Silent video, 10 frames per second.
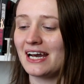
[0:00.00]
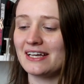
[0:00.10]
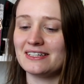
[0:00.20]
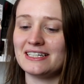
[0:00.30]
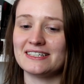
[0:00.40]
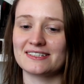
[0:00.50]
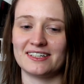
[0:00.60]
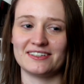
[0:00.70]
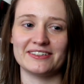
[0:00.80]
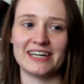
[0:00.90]
And the leaders
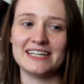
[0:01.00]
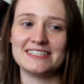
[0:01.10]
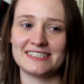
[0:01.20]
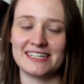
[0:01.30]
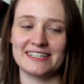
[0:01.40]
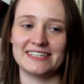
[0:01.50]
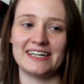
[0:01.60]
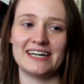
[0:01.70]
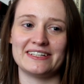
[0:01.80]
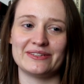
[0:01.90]
kind of got their heads together
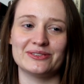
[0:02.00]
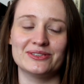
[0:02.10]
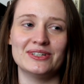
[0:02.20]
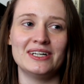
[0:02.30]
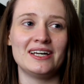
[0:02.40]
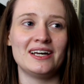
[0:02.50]
and thought,